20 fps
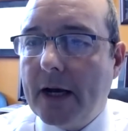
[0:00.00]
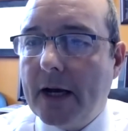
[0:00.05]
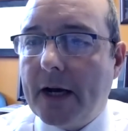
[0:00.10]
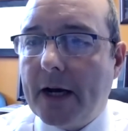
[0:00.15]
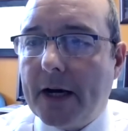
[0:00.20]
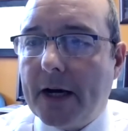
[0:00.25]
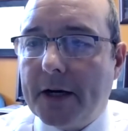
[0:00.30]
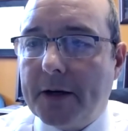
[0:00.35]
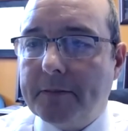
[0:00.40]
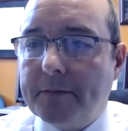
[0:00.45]

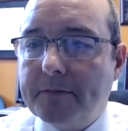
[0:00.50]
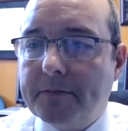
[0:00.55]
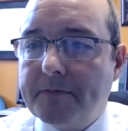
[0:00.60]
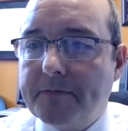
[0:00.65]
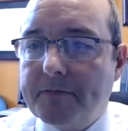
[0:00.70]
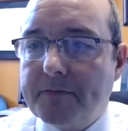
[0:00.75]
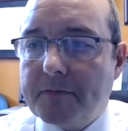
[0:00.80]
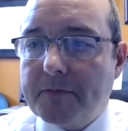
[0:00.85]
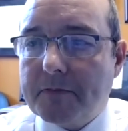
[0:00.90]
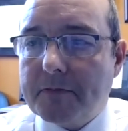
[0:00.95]
And
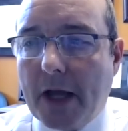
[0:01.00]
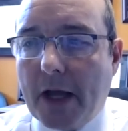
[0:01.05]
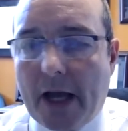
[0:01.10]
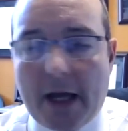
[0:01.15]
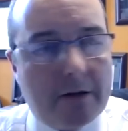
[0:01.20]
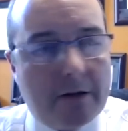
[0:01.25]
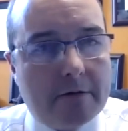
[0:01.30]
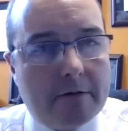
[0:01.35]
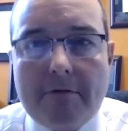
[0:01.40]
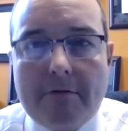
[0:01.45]

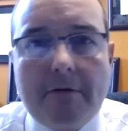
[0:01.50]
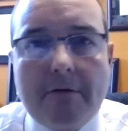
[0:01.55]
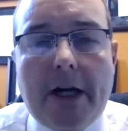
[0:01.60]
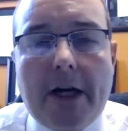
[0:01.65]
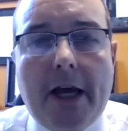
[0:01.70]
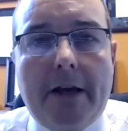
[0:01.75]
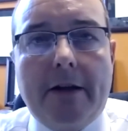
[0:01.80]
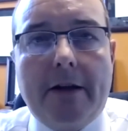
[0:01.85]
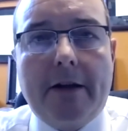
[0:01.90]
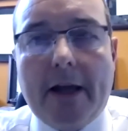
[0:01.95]

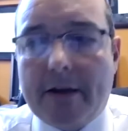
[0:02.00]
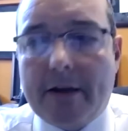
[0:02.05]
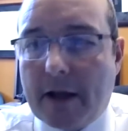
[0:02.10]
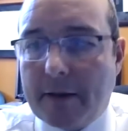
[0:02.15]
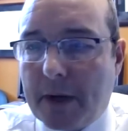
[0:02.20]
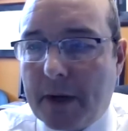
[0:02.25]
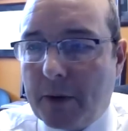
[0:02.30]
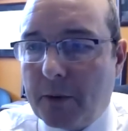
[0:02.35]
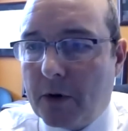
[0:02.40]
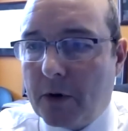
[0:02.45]
again,
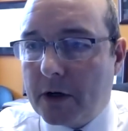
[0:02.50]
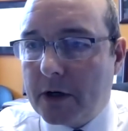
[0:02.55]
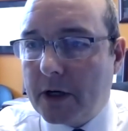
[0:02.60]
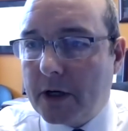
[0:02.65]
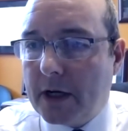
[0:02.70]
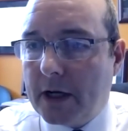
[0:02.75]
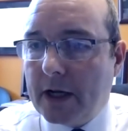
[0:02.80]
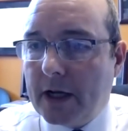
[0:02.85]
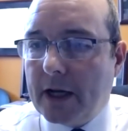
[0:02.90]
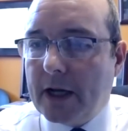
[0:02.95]
that may work.
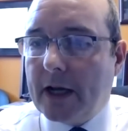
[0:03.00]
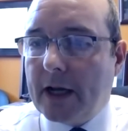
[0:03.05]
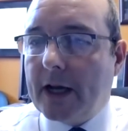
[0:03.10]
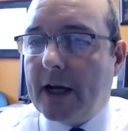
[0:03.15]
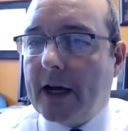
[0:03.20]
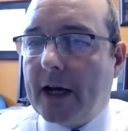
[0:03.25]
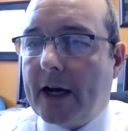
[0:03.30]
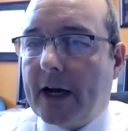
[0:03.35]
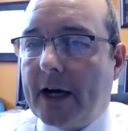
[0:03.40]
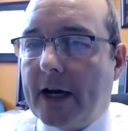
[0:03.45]

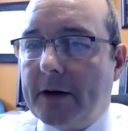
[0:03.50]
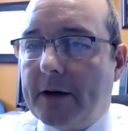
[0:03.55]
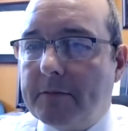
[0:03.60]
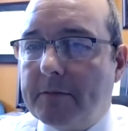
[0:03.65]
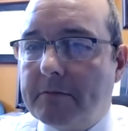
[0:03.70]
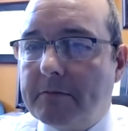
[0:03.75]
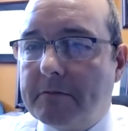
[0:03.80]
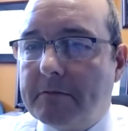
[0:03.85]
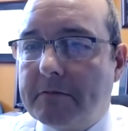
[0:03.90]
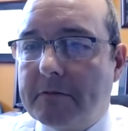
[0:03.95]
It's
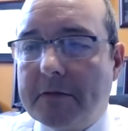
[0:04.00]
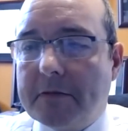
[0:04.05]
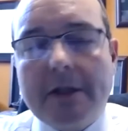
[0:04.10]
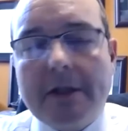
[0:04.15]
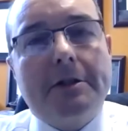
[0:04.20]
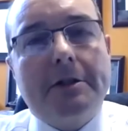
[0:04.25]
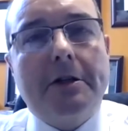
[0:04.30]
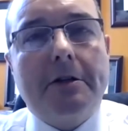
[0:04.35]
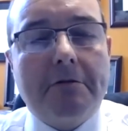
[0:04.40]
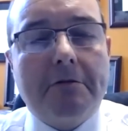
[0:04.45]

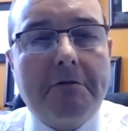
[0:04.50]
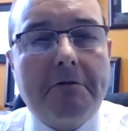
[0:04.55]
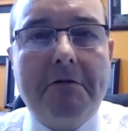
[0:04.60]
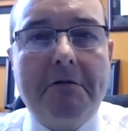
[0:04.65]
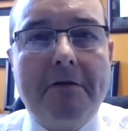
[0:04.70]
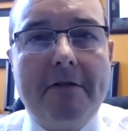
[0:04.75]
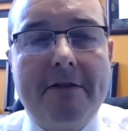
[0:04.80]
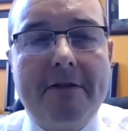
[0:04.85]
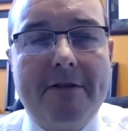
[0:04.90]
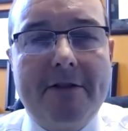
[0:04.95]
a
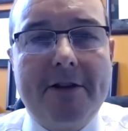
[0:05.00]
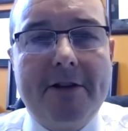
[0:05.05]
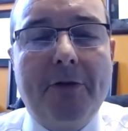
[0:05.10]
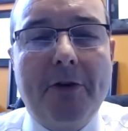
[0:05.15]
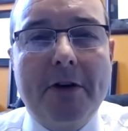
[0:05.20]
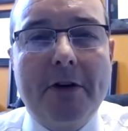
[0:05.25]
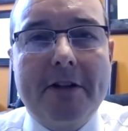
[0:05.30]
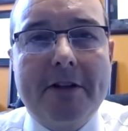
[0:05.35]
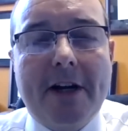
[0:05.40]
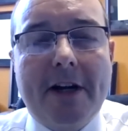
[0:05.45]

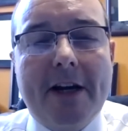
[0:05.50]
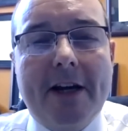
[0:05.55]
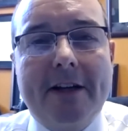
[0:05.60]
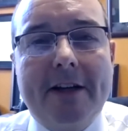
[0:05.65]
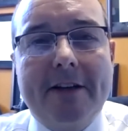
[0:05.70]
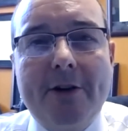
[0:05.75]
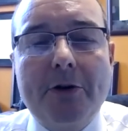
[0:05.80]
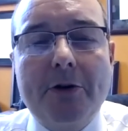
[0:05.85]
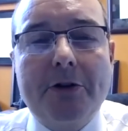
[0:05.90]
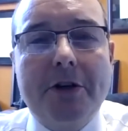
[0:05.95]
different
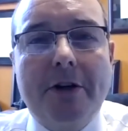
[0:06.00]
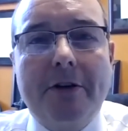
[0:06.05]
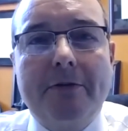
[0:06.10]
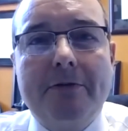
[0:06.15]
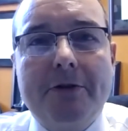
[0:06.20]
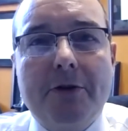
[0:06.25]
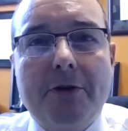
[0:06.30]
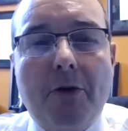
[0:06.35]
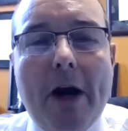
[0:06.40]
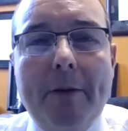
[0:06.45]
notion
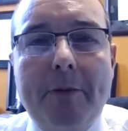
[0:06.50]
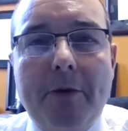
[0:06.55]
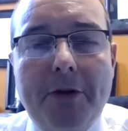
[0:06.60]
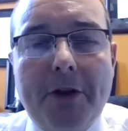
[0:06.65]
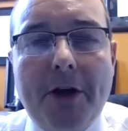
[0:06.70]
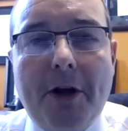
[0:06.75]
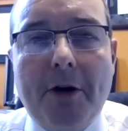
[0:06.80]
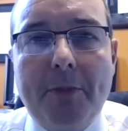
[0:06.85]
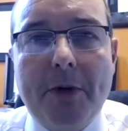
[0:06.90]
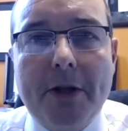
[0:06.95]
of scrambler
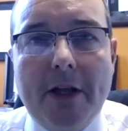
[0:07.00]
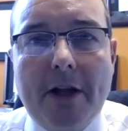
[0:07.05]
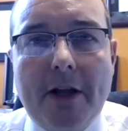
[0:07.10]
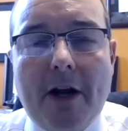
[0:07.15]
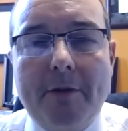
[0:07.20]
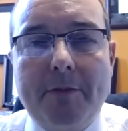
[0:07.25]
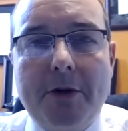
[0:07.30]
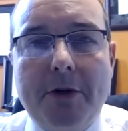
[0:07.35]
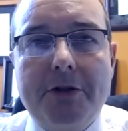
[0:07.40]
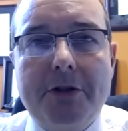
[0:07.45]
therapy than
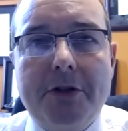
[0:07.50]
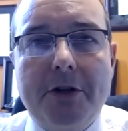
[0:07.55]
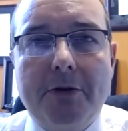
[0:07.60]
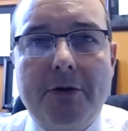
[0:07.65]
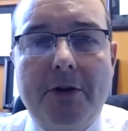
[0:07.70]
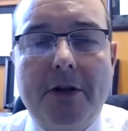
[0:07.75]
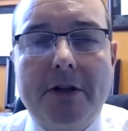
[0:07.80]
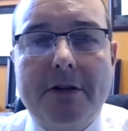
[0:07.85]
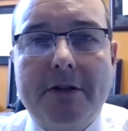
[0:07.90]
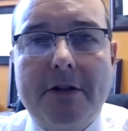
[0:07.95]
I'm used
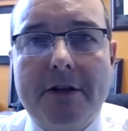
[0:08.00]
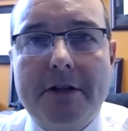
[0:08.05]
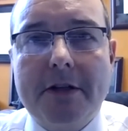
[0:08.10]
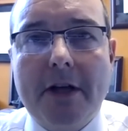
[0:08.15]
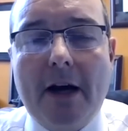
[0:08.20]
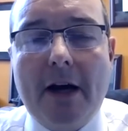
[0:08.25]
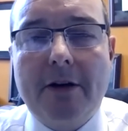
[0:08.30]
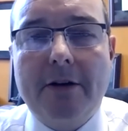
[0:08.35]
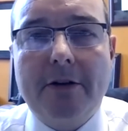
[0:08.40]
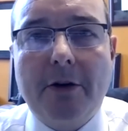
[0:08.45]
to, this
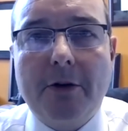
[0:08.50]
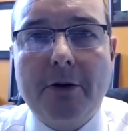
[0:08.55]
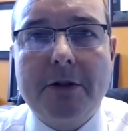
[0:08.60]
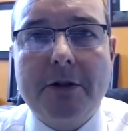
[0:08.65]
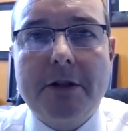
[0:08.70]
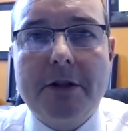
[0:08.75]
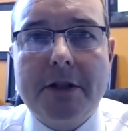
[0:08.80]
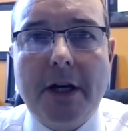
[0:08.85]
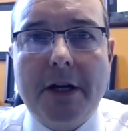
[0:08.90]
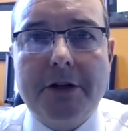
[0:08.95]
hot and cold
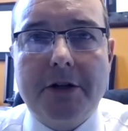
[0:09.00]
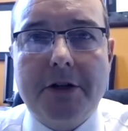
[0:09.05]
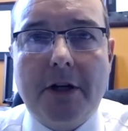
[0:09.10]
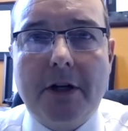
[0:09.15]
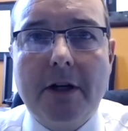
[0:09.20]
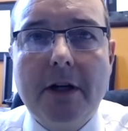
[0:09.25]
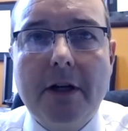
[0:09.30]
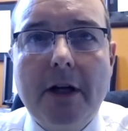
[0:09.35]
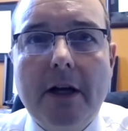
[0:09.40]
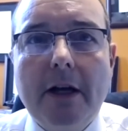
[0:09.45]

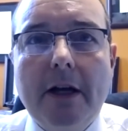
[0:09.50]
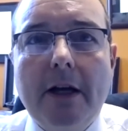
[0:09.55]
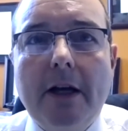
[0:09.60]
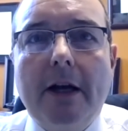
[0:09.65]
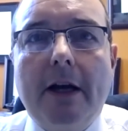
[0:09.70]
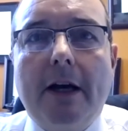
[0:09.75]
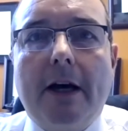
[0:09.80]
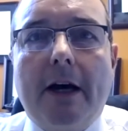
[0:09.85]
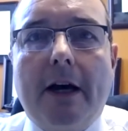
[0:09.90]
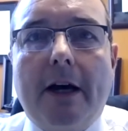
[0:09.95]
sensation,
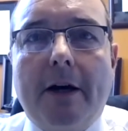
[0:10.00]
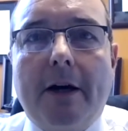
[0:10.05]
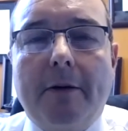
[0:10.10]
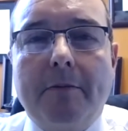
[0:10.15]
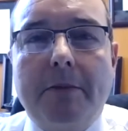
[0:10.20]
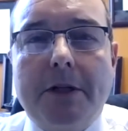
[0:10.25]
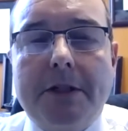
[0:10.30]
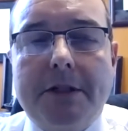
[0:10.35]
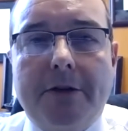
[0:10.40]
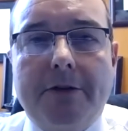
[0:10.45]

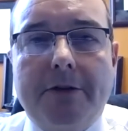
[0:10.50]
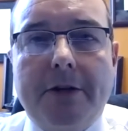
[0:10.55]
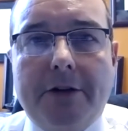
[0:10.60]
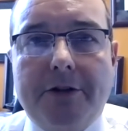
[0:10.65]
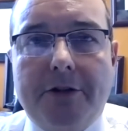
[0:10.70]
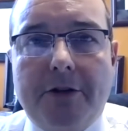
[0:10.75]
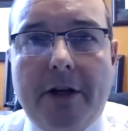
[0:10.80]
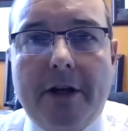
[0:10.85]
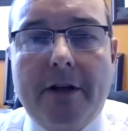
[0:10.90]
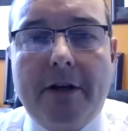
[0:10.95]
because there's
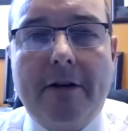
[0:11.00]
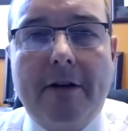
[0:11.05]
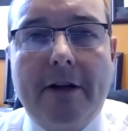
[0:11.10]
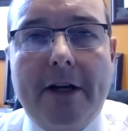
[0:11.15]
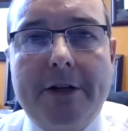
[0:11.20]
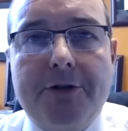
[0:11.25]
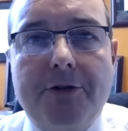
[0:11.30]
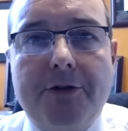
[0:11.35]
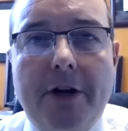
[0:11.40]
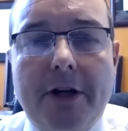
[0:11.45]
actually
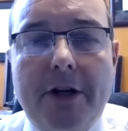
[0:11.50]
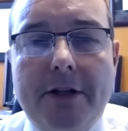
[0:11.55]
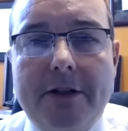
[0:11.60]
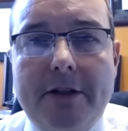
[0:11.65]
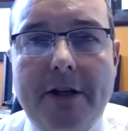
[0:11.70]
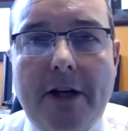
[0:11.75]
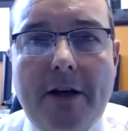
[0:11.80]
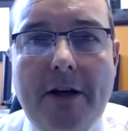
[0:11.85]
intricate,